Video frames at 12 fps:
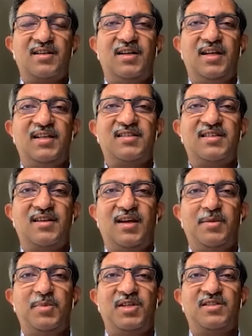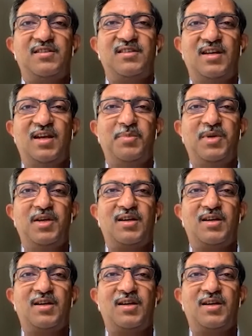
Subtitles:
like ceramics or ceramic